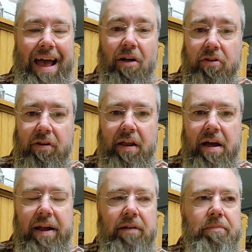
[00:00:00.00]

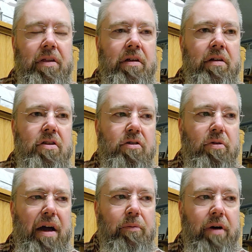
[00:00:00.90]
alkaline, so
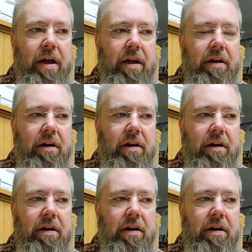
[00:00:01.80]
that way